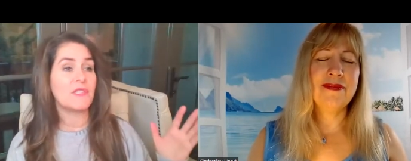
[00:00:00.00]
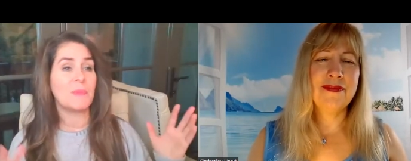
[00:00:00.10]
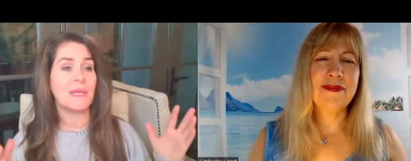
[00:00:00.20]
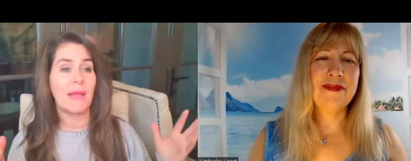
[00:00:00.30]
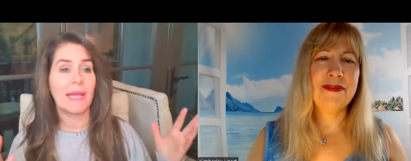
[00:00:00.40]
Speaker 1: to
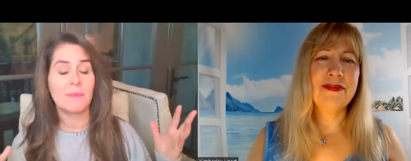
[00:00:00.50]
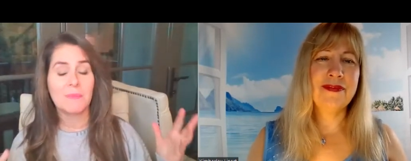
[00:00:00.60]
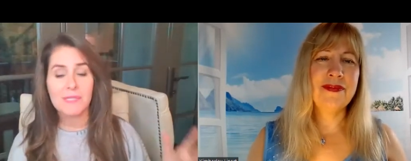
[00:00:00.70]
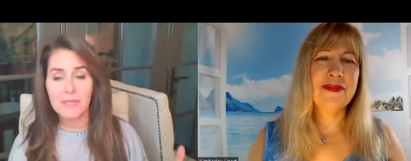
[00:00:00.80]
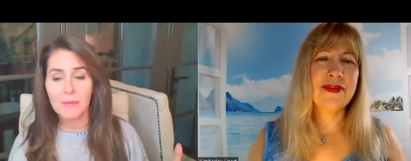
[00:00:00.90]
be like
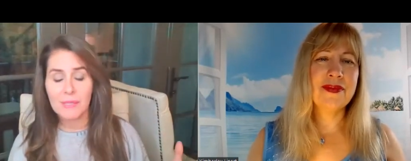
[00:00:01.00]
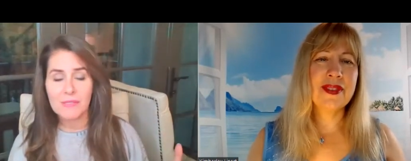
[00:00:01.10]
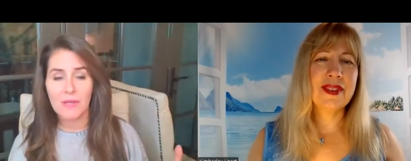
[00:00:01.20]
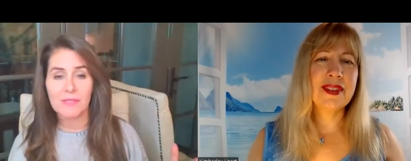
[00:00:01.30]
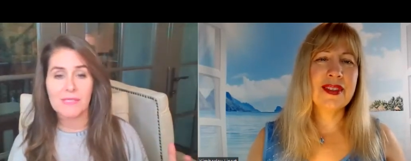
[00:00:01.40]
i'm so
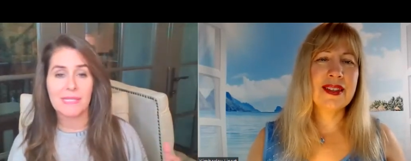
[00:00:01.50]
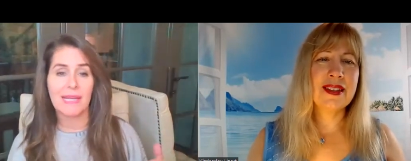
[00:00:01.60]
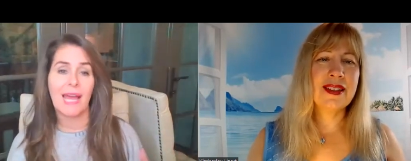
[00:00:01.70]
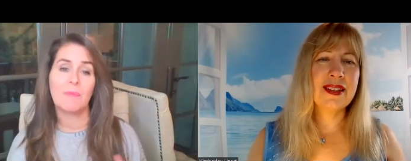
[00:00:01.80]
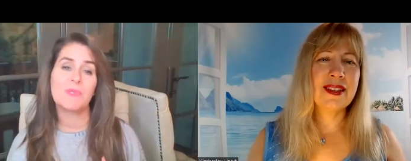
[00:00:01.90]

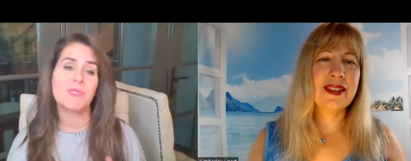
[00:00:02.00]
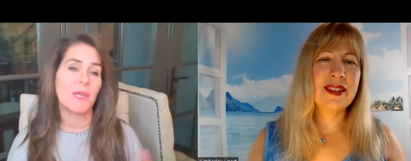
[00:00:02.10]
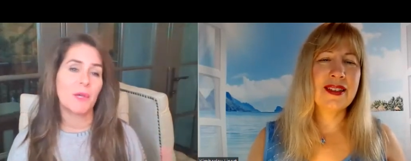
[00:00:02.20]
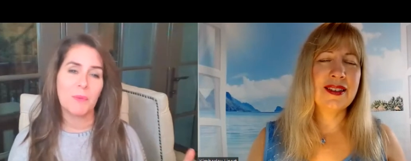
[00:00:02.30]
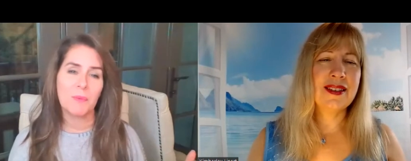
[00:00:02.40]
exhausted i'm
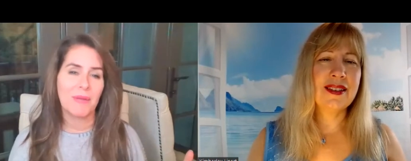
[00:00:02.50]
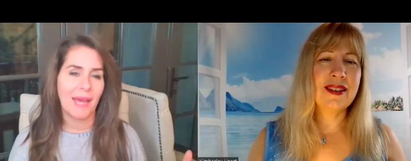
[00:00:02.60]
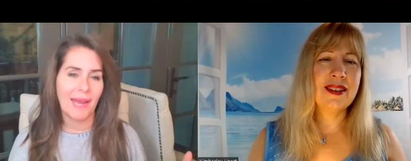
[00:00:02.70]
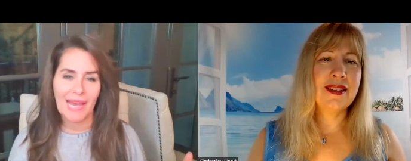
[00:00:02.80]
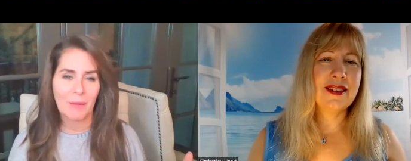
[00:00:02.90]
so
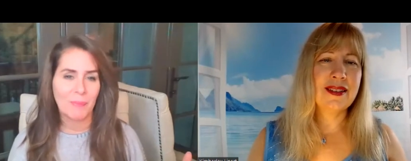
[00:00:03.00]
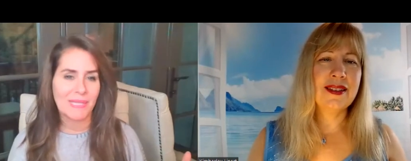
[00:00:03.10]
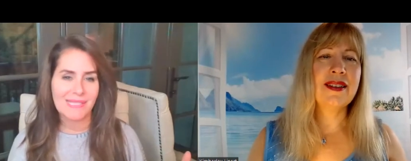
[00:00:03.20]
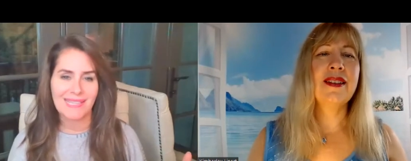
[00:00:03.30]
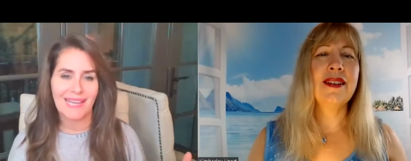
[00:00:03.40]
not
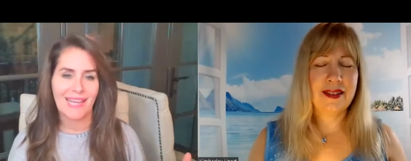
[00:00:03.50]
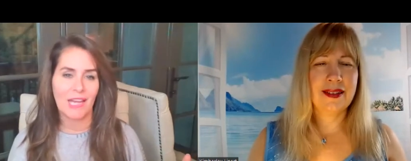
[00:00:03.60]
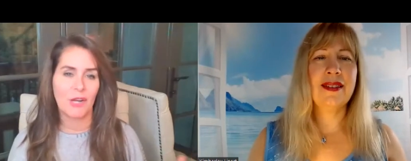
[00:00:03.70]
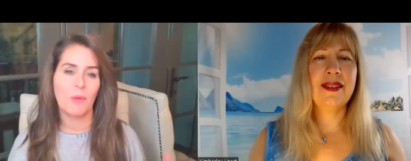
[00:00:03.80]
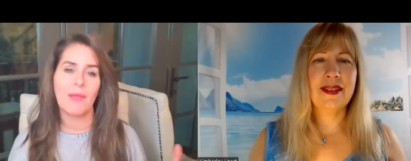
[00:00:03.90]
happy
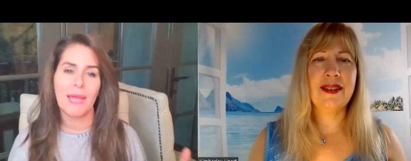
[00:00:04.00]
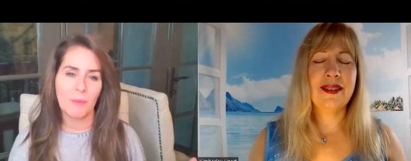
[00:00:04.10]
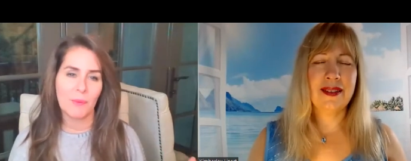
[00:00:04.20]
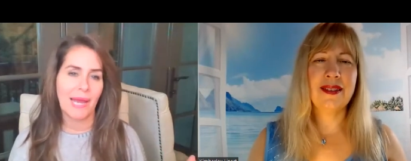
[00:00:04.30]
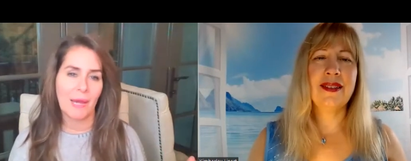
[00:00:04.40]
today i don't
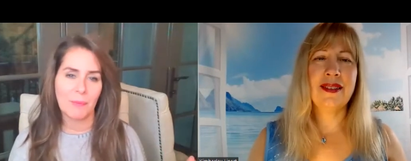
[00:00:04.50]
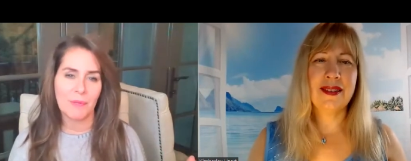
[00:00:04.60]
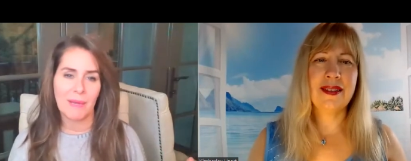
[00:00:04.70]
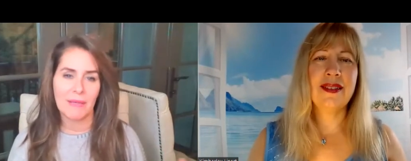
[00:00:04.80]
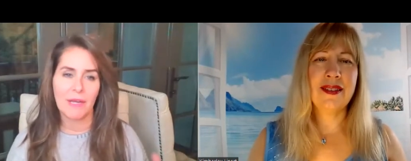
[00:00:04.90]
like what
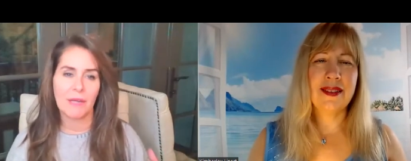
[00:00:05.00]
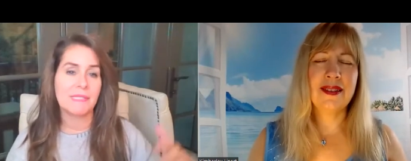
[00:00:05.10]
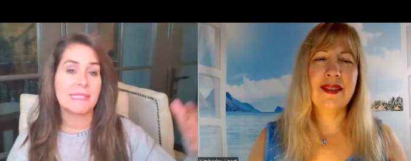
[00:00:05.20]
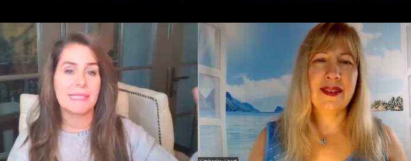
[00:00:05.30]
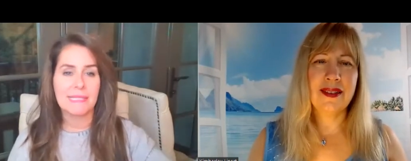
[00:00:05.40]
happened you know
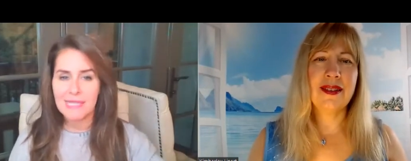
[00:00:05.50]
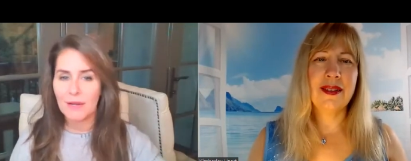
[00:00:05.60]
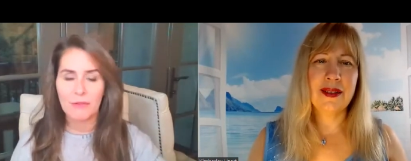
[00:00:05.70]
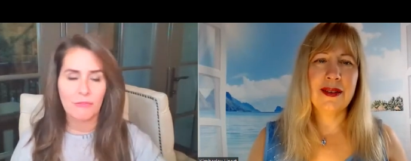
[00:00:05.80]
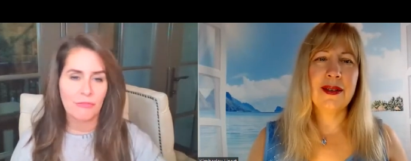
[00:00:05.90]
to sit
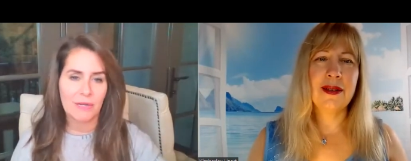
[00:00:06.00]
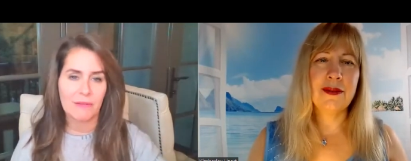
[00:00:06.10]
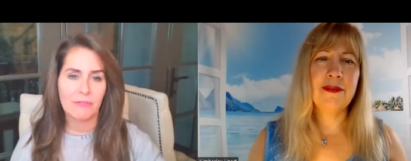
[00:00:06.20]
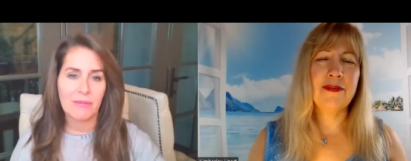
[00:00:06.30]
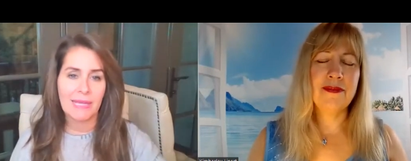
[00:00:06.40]
down in front
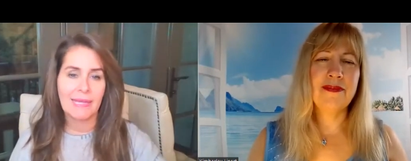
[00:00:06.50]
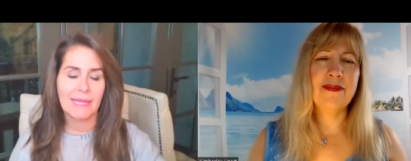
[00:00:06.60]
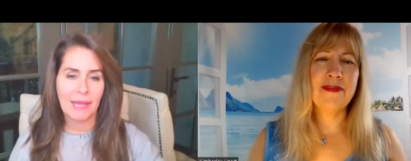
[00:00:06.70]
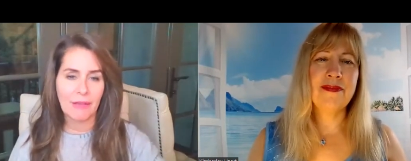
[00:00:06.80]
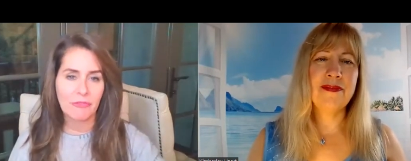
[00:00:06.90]
of
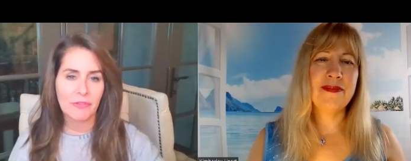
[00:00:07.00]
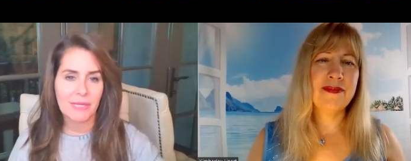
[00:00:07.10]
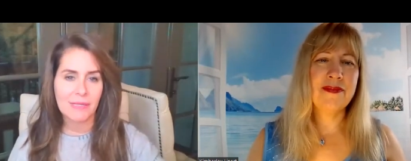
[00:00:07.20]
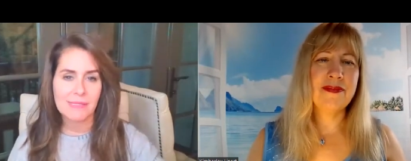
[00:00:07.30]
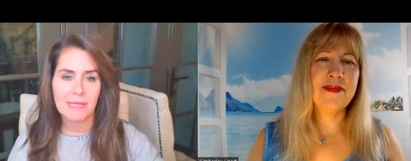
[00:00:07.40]

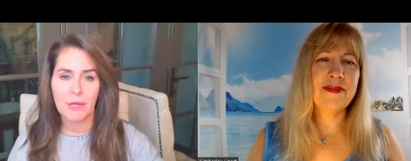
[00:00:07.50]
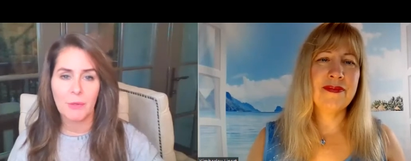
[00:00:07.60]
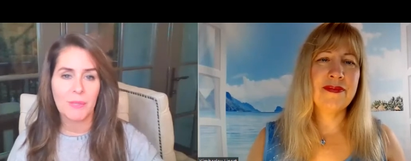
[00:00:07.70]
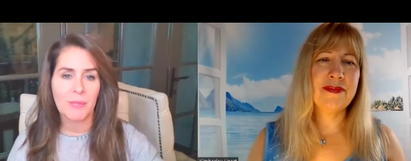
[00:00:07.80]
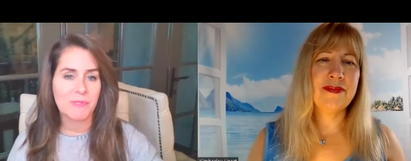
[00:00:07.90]
netflix and
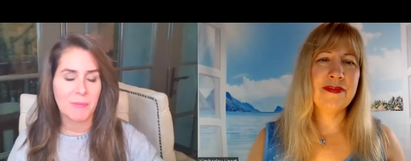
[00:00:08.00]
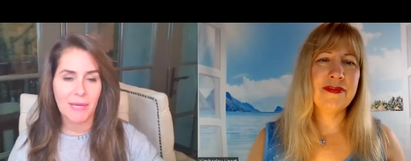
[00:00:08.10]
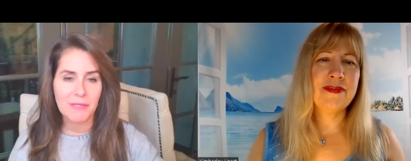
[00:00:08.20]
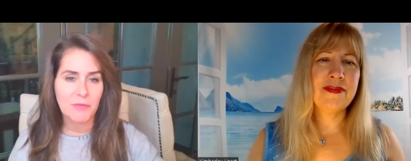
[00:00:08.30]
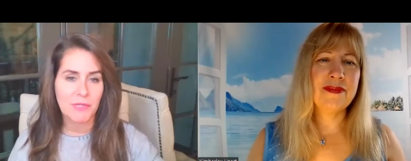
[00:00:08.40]
open up some
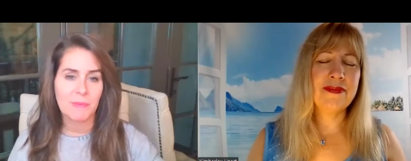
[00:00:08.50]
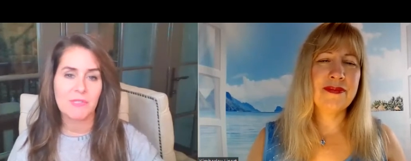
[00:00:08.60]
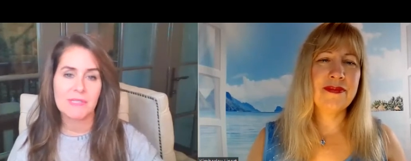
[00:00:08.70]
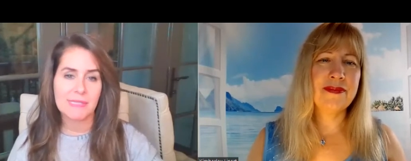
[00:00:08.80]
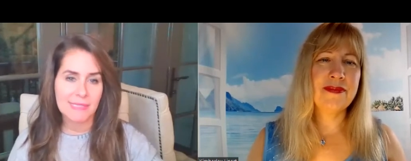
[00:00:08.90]
ice cream
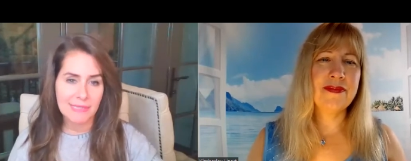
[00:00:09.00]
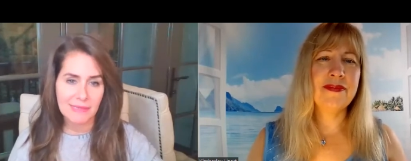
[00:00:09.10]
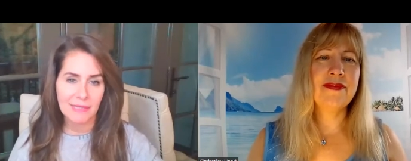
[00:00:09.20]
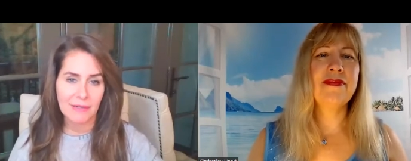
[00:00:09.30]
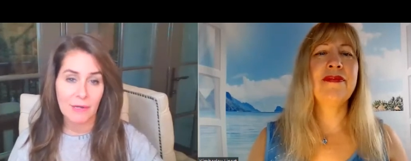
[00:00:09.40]
and just sit
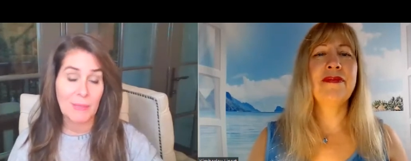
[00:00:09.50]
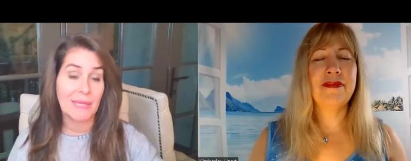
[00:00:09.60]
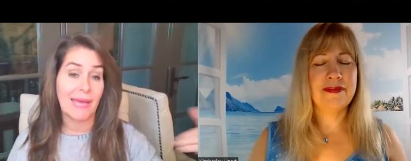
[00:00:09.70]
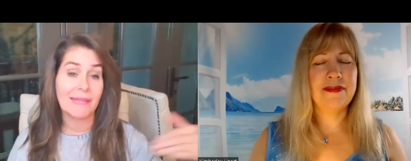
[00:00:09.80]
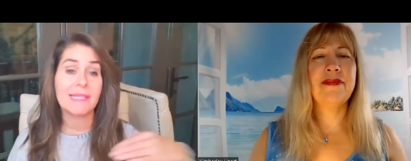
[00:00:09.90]
there i
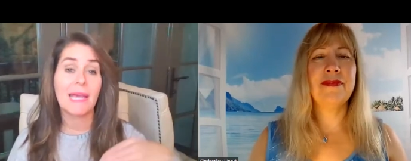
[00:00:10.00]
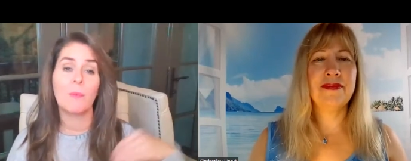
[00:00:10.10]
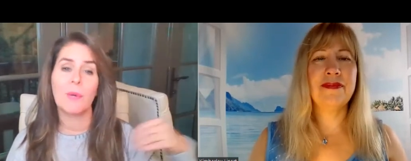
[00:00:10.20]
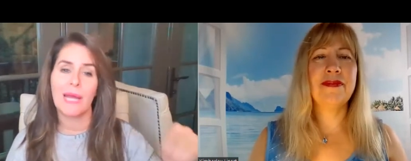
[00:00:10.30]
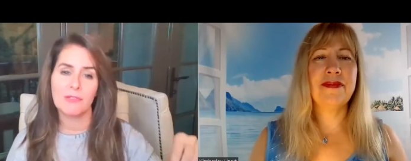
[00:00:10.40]
mean that's
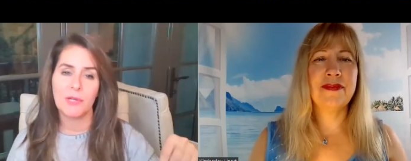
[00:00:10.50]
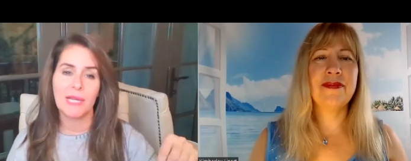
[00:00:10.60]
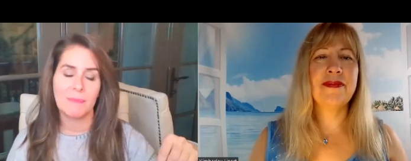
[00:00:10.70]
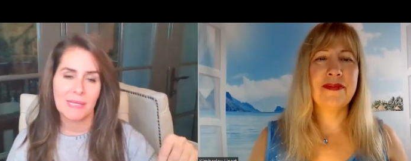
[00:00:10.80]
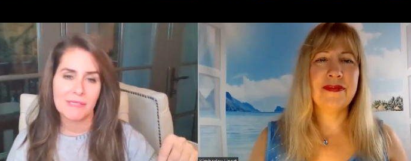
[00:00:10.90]
what i
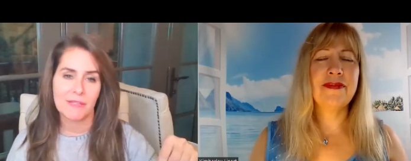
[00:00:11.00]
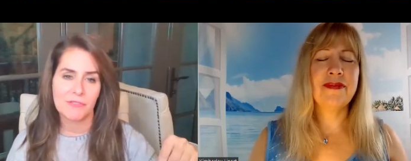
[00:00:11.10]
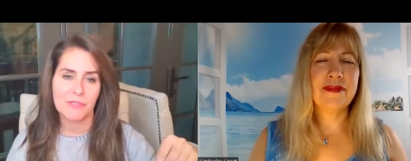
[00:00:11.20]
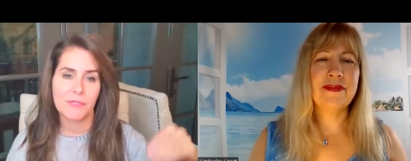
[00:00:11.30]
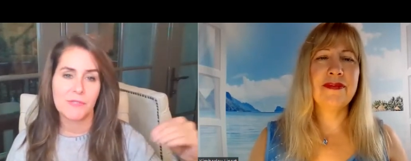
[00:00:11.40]
trained
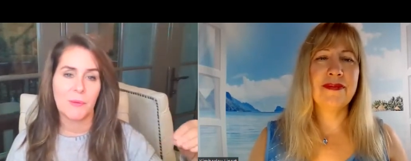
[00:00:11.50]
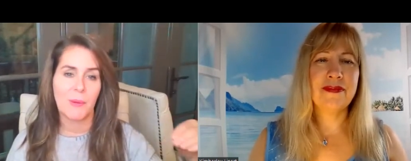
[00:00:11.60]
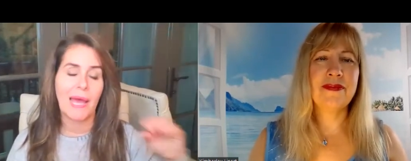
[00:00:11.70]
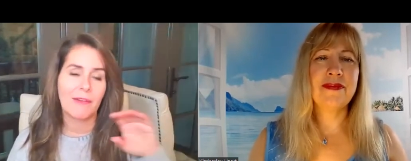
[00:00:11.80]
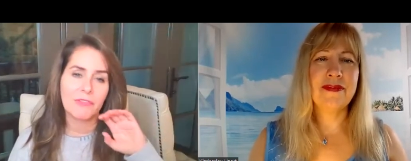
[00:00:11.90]
myself to do so
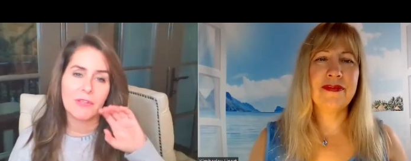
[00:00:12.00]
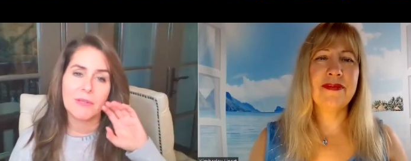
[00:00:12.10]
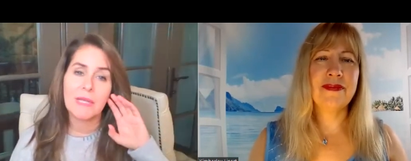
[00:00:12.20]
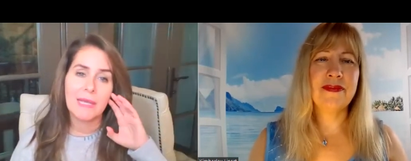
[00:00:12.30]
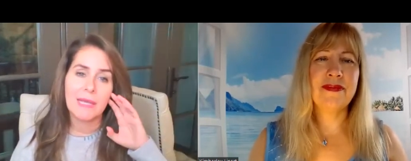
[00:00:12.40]
i have to